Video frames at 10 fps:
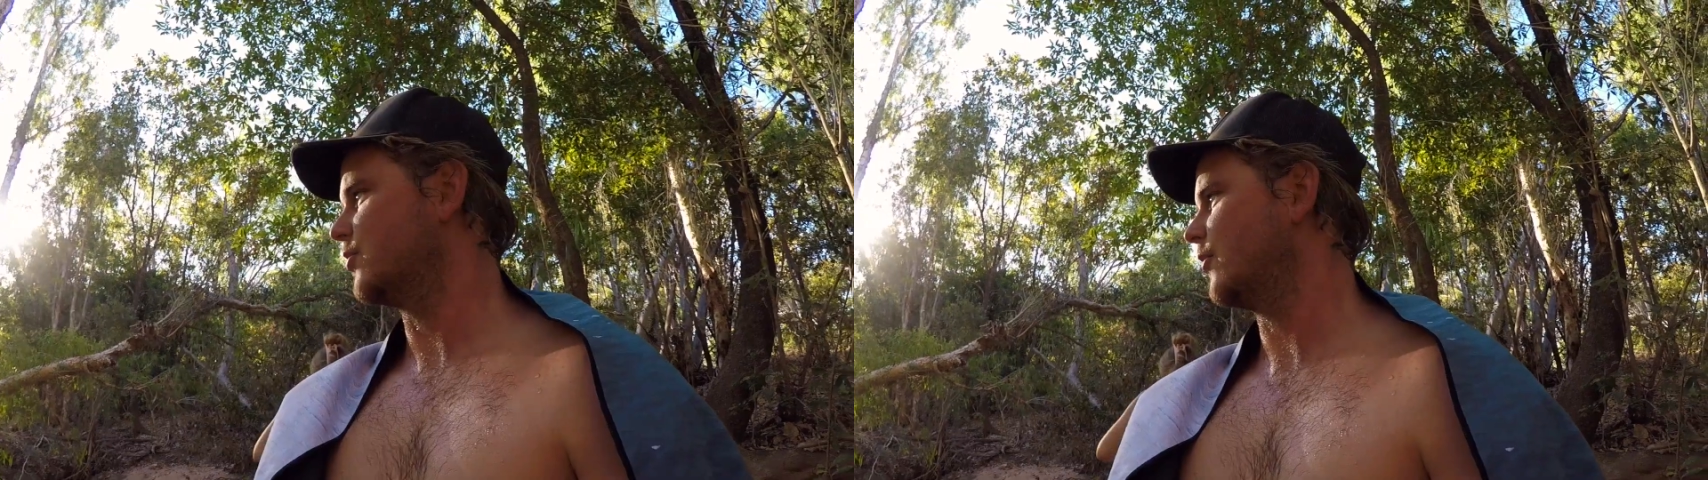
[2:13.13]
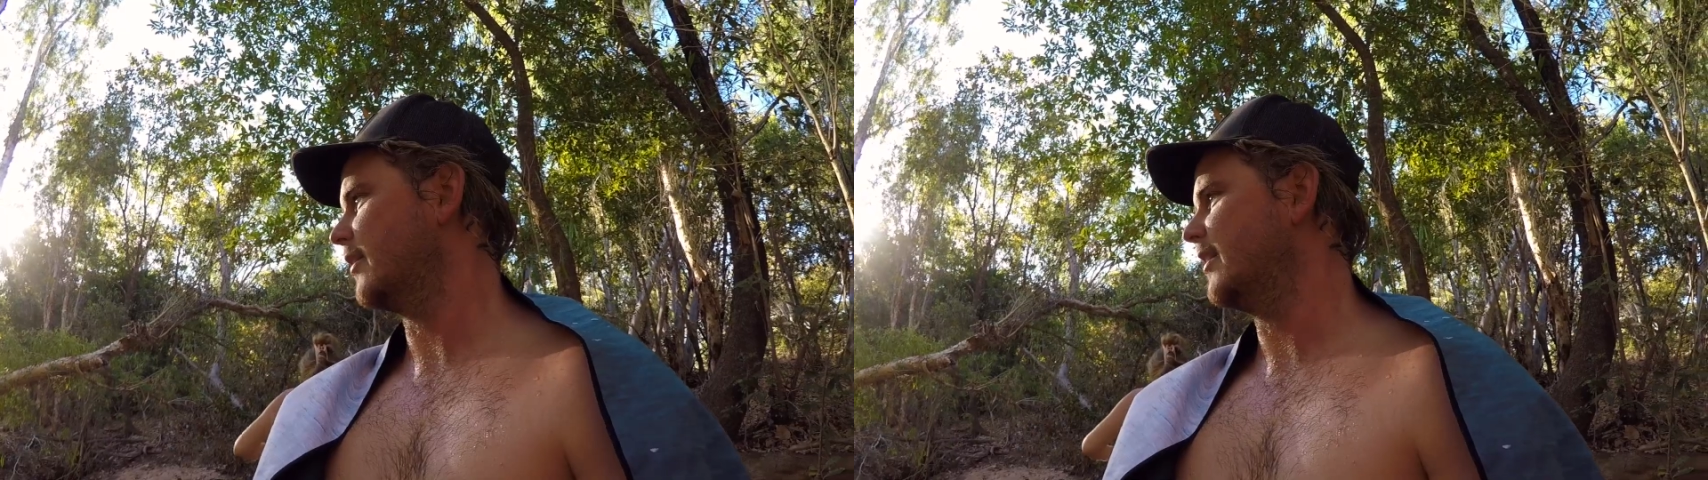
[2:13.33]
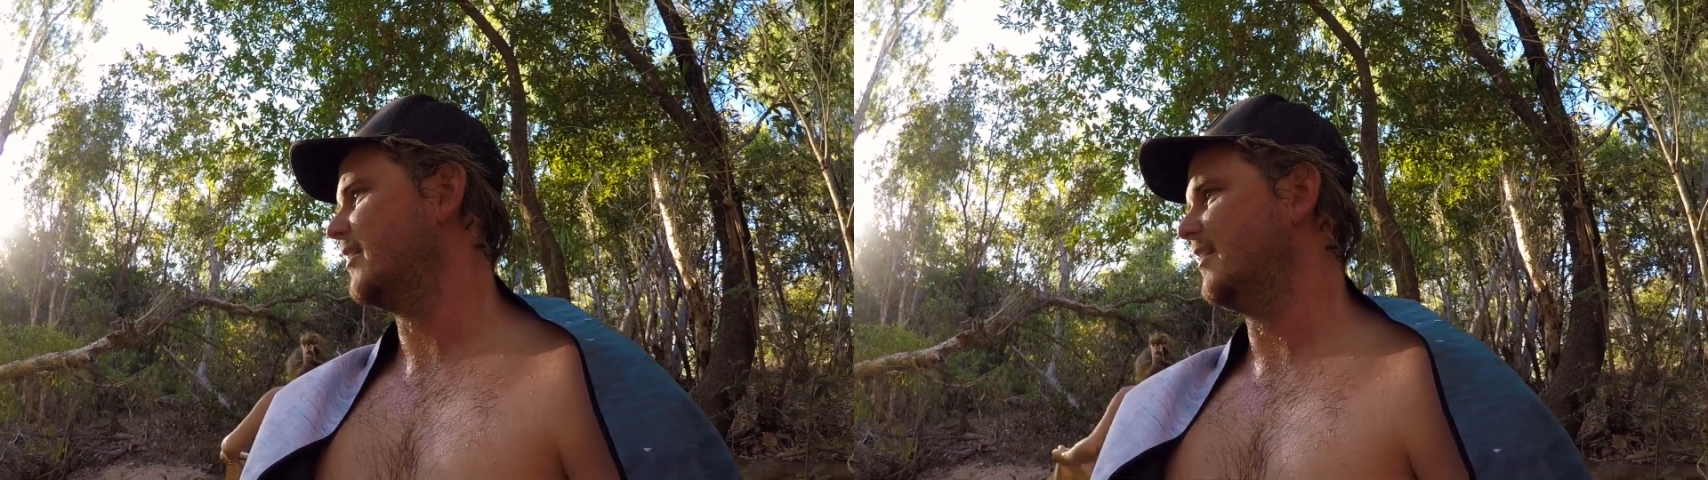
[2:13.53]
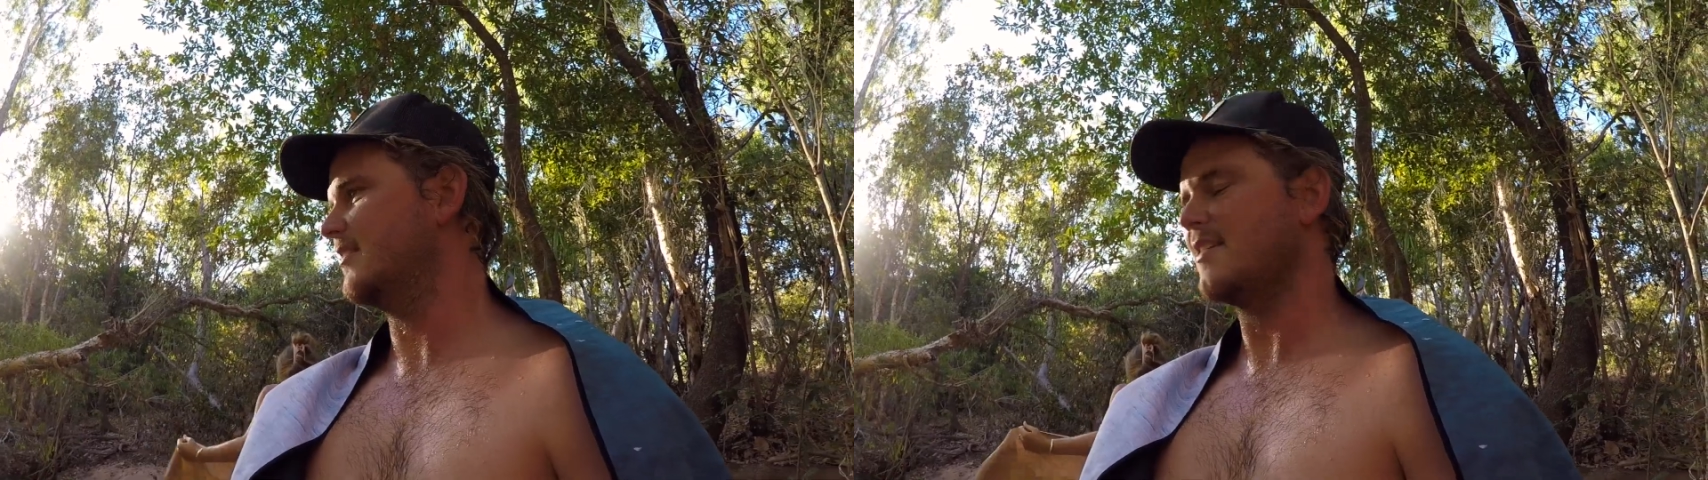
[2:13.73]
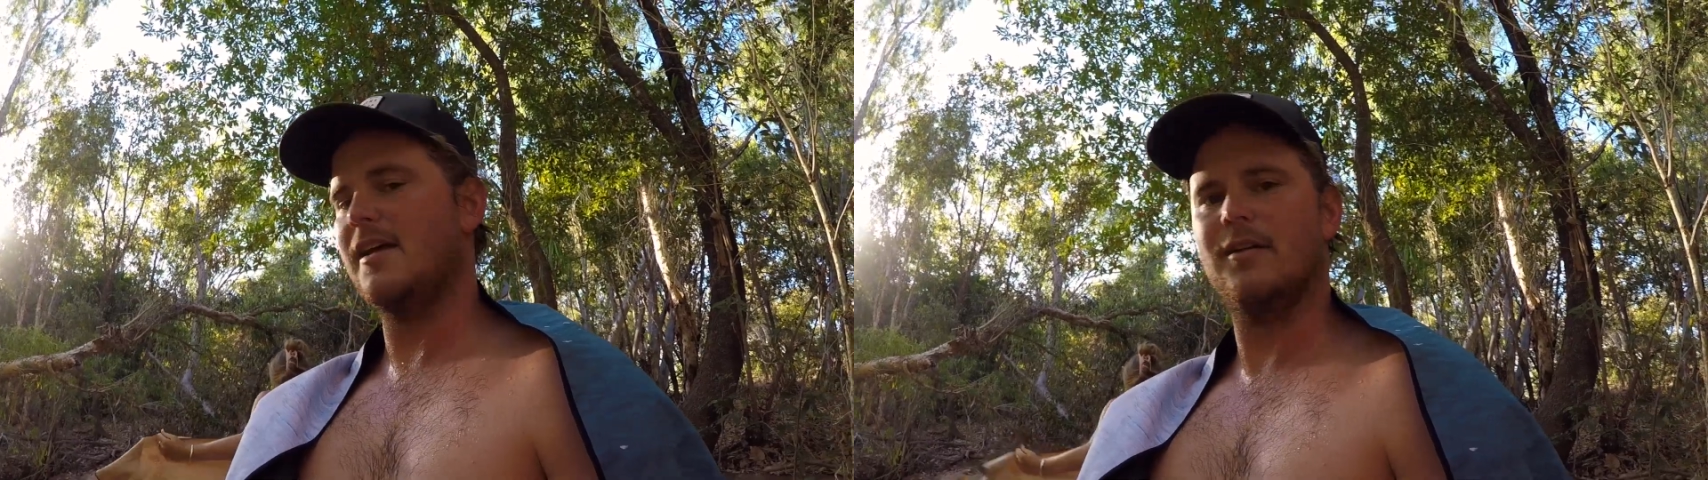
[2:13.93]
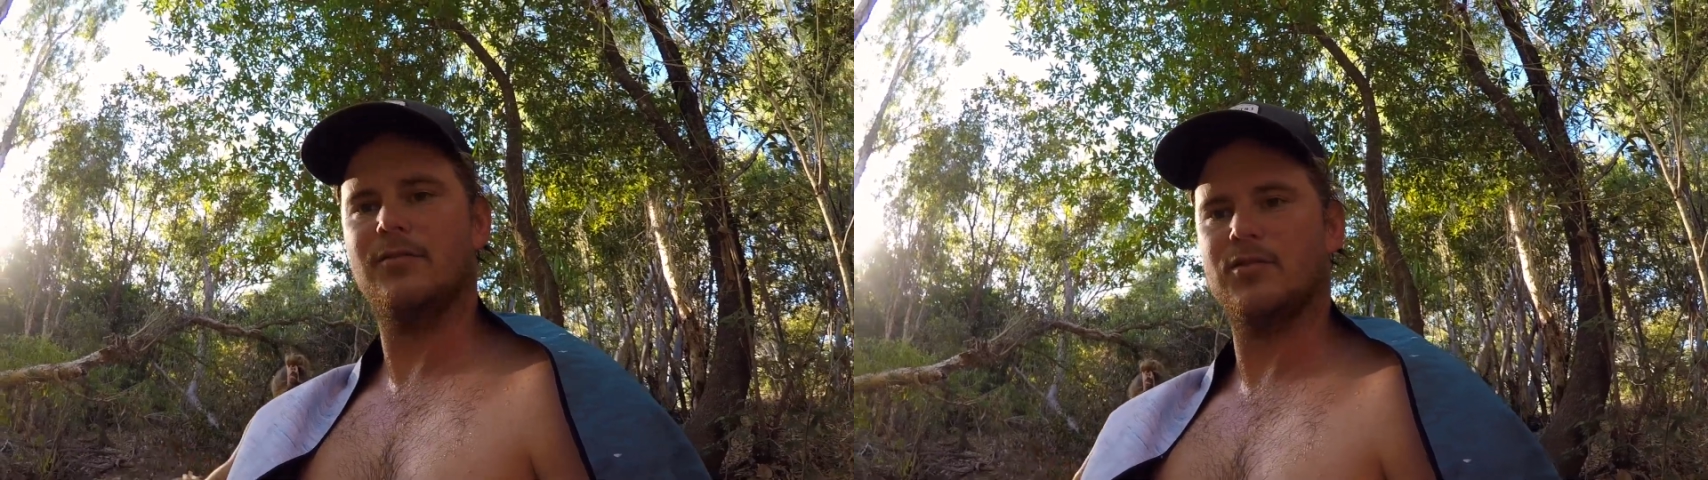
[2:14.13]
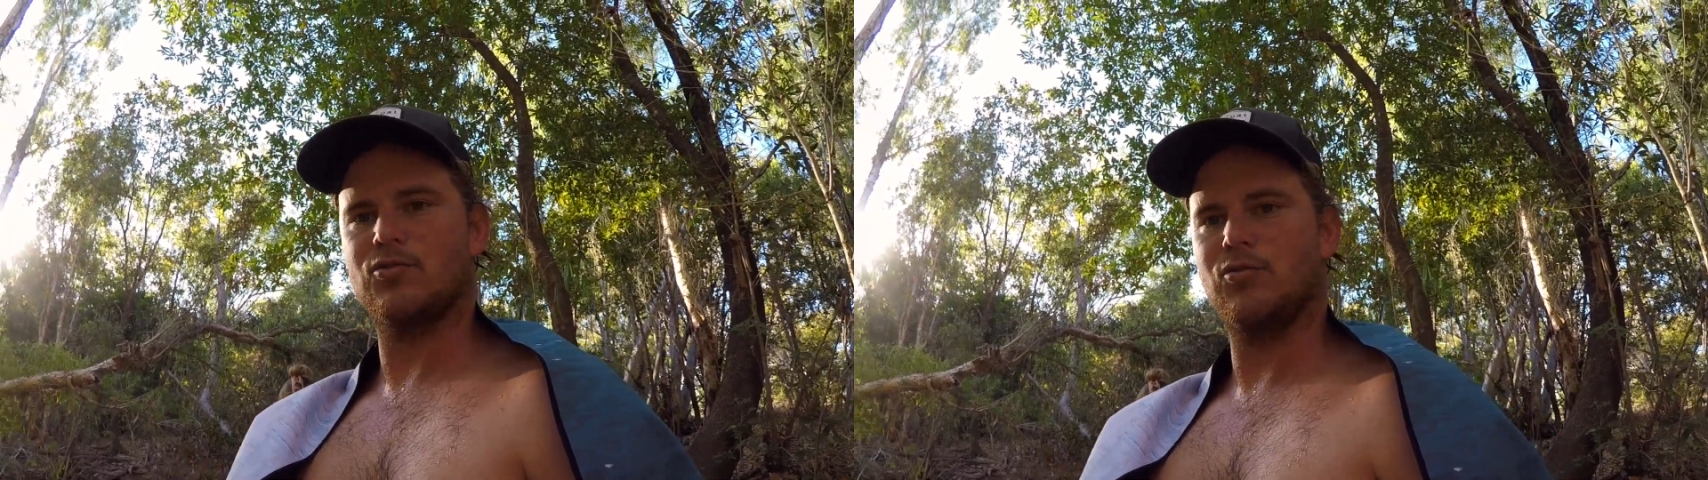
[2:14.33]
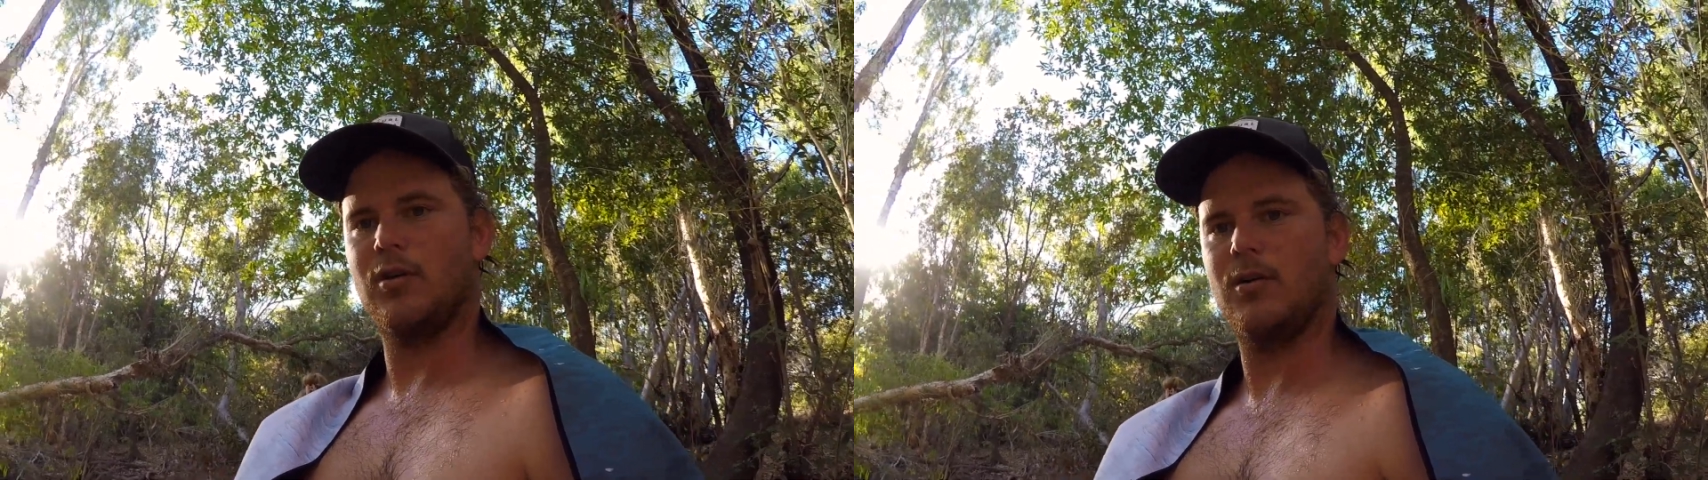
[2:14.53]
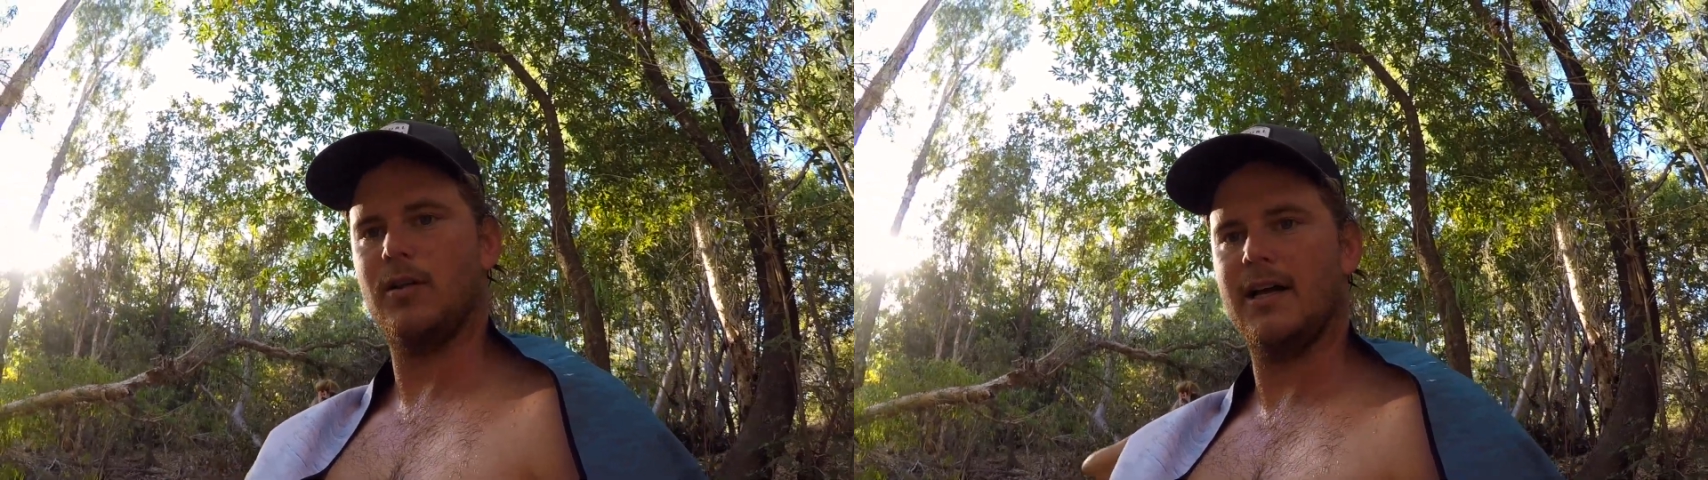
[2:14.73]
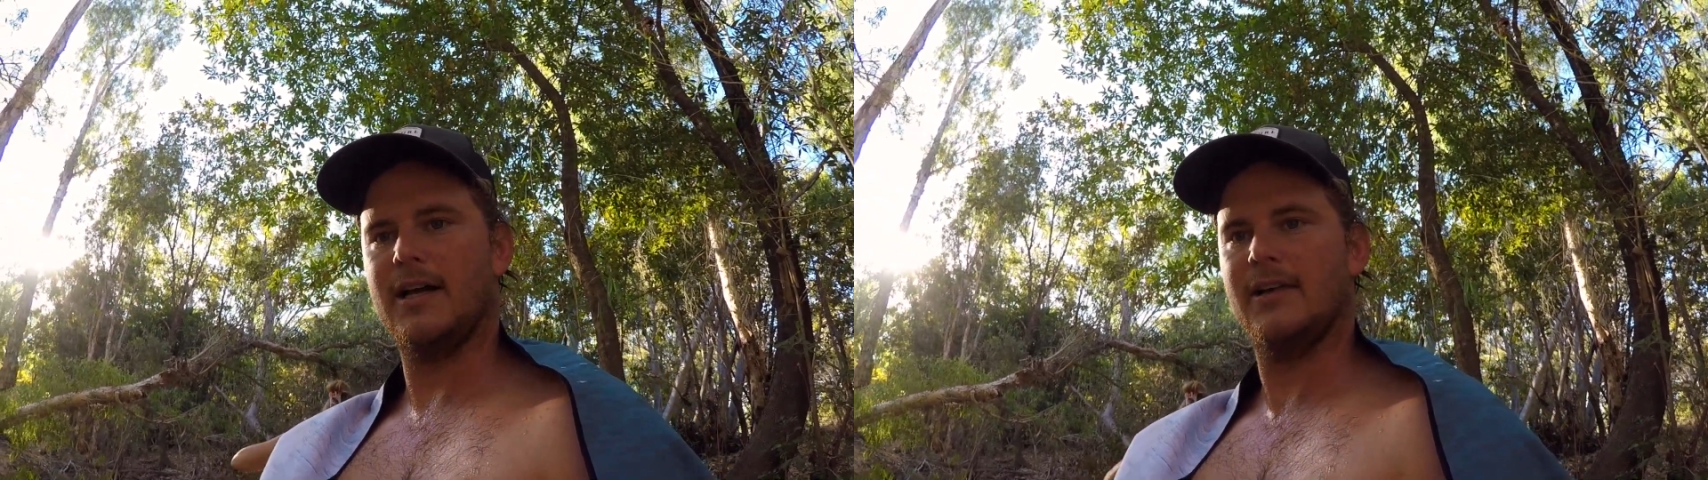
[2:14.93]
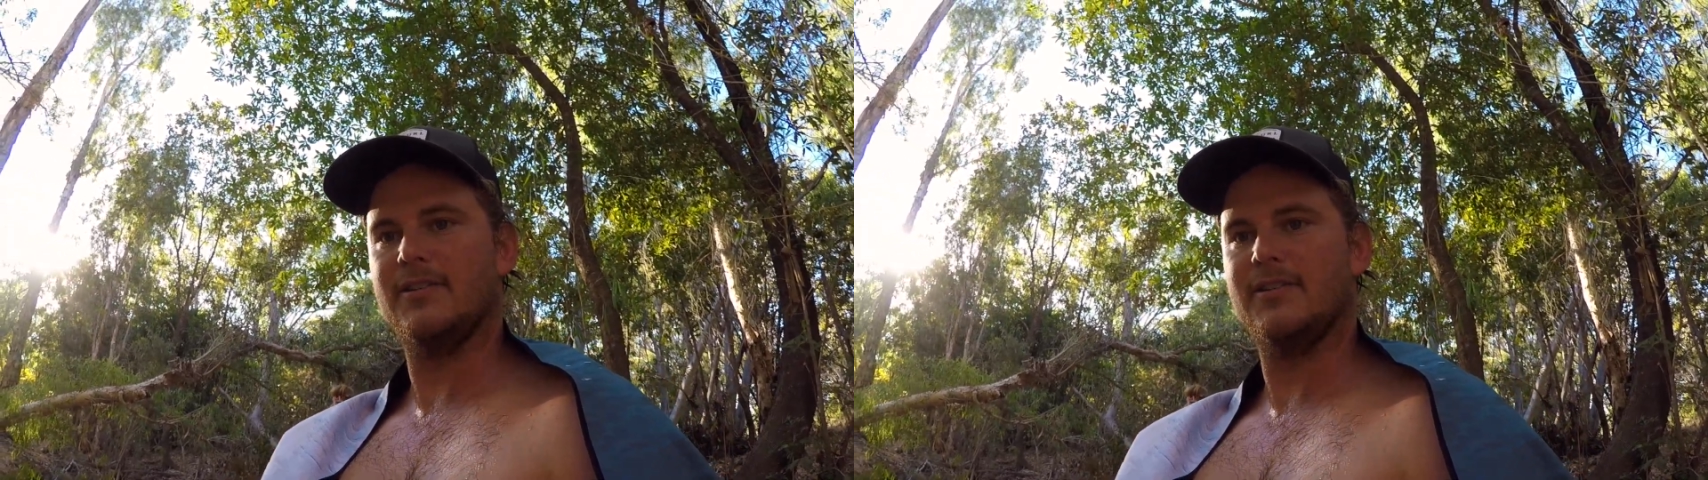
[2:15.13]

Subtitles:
creek is out of control, hey.